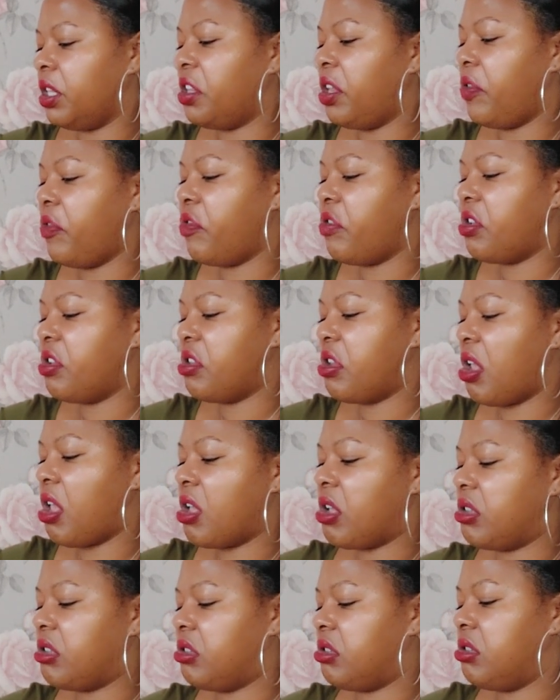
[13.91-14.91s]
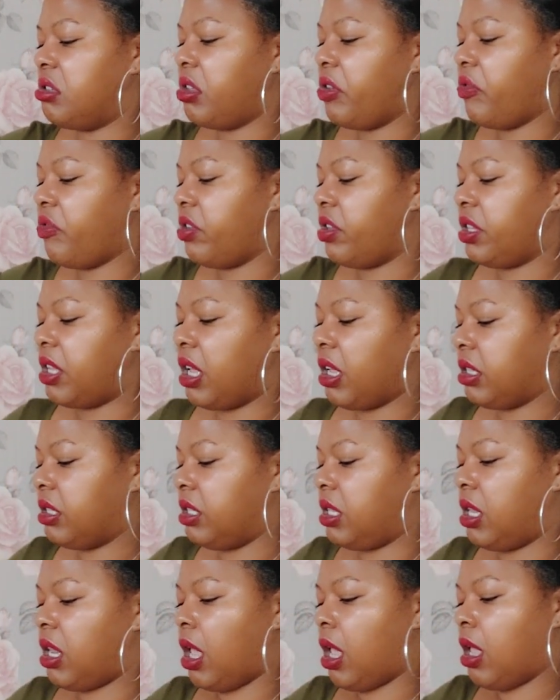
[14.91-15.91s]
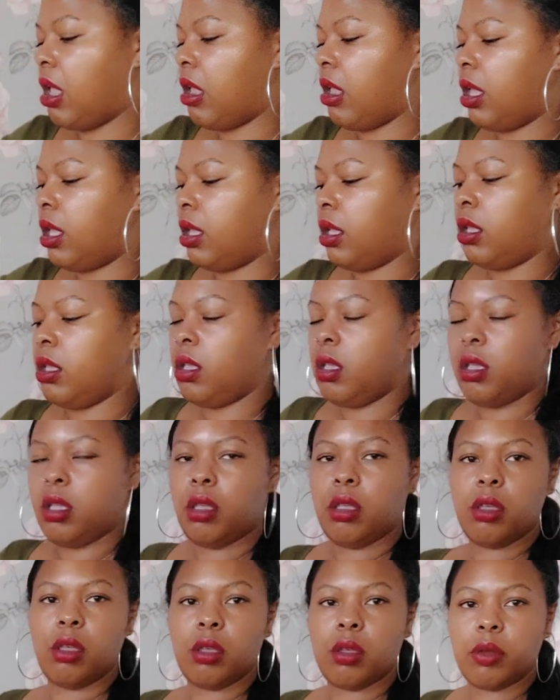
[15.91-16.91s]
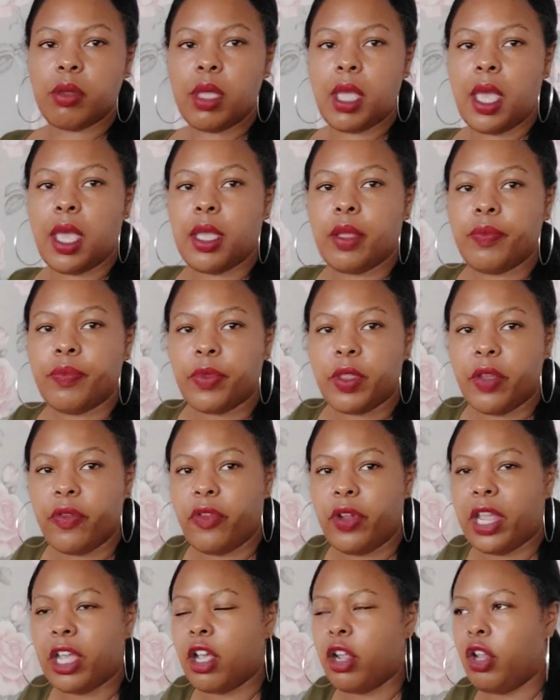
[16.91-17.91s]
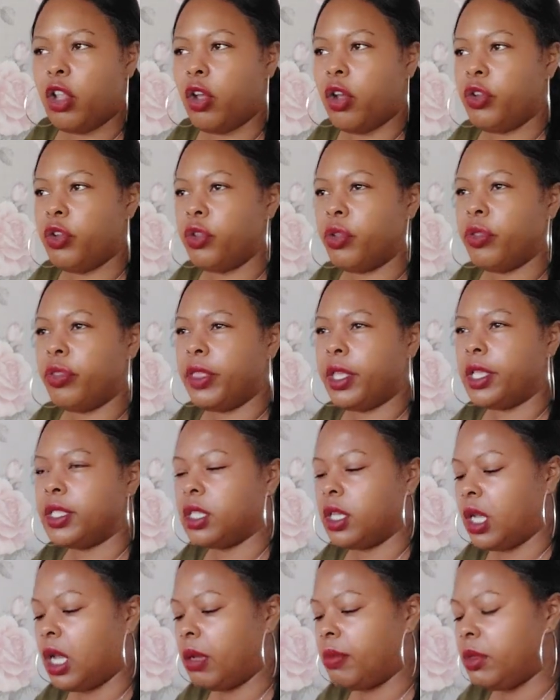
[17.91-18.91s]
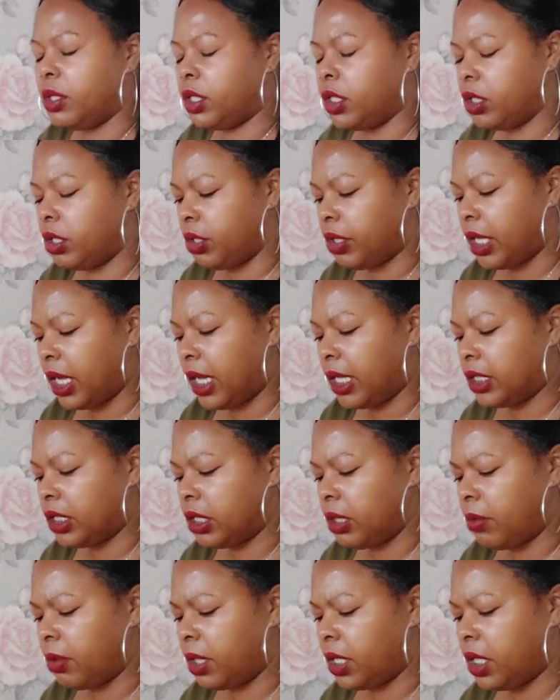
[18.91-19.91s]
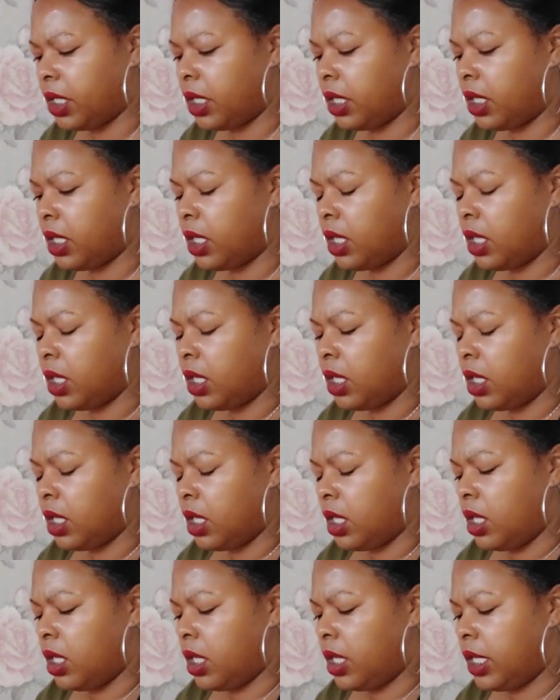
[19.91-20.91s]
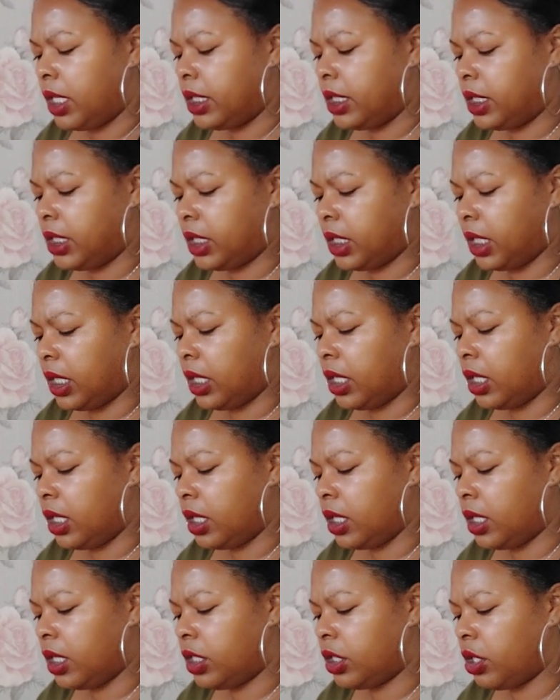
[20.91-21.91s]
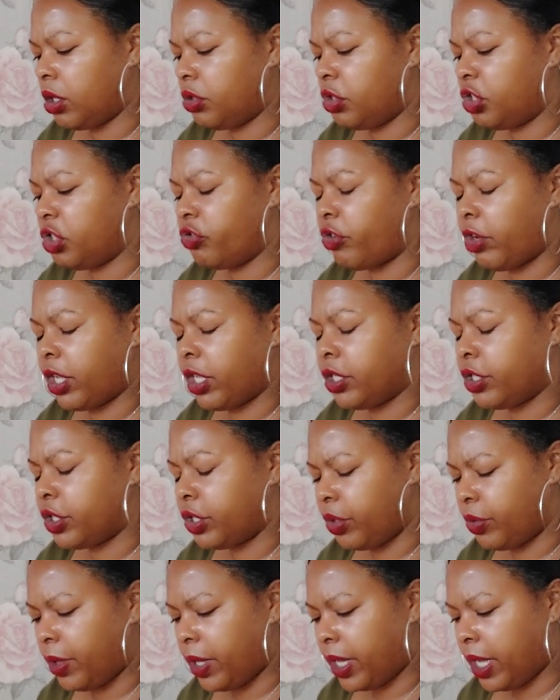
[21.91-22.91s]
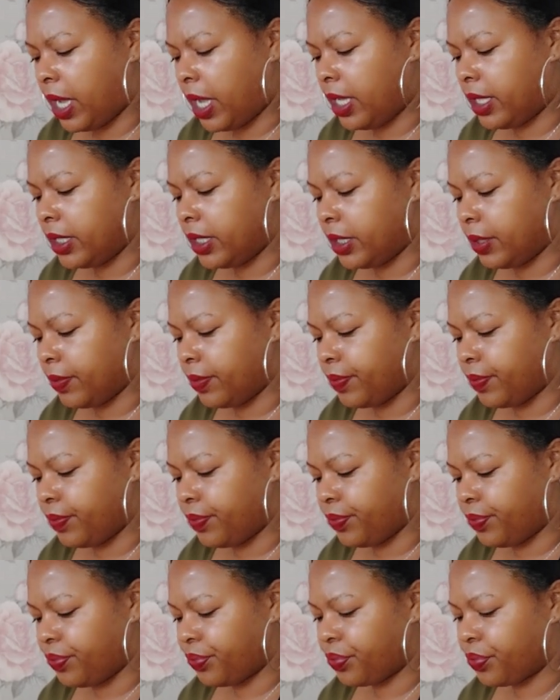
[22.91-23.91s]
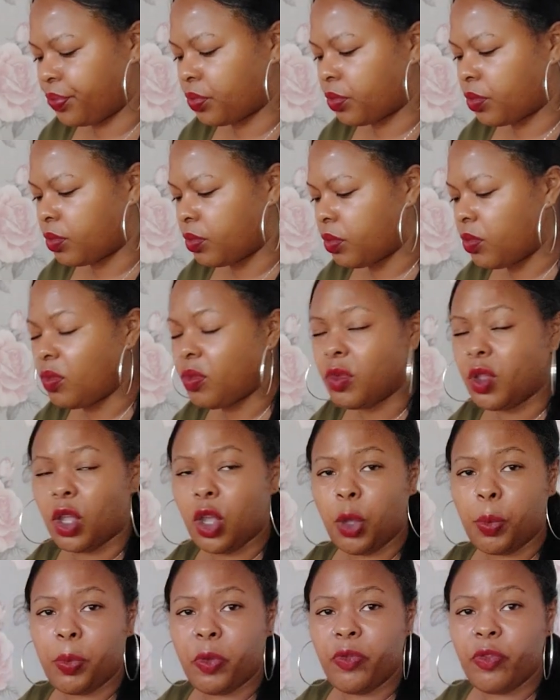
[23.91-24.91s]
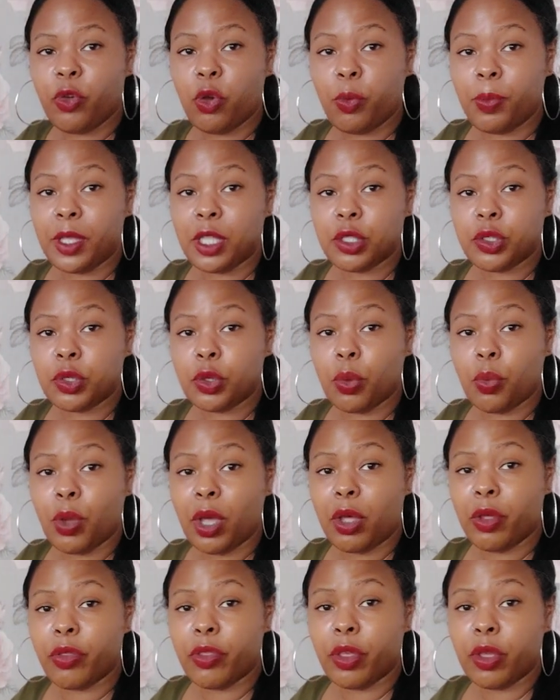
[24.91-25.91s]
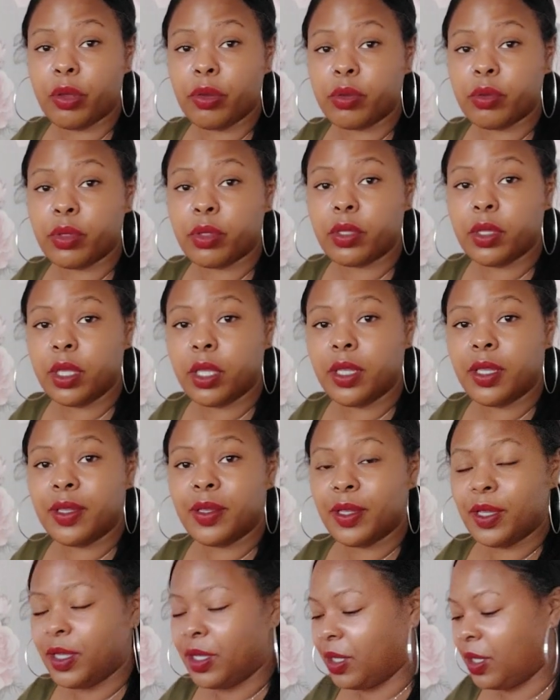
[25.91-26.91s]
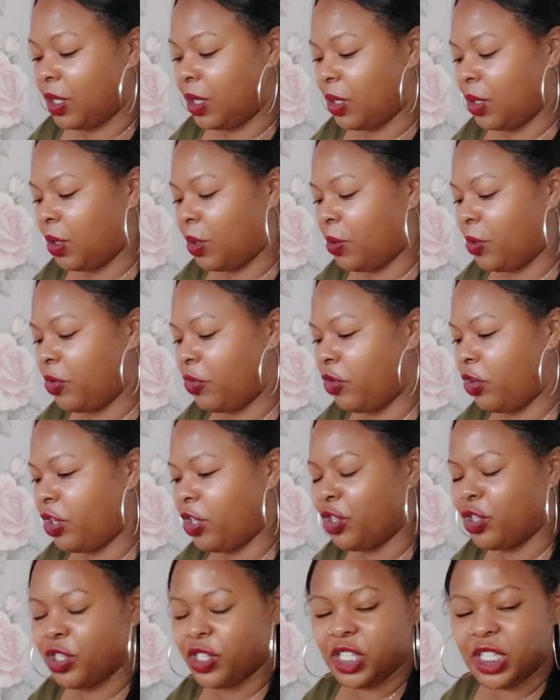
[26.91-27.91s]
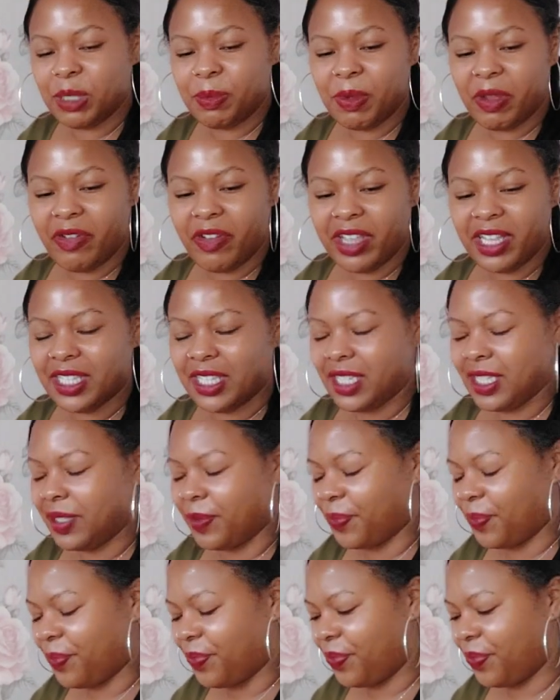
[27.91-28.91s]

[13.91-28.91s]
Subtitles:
different decks today, okay? I feel like a lot of new things are coming to you guys. So I'm going to, let's see. Let's go straight into it, guys. Hope you've all been doing well, though. If you're all in good spirits.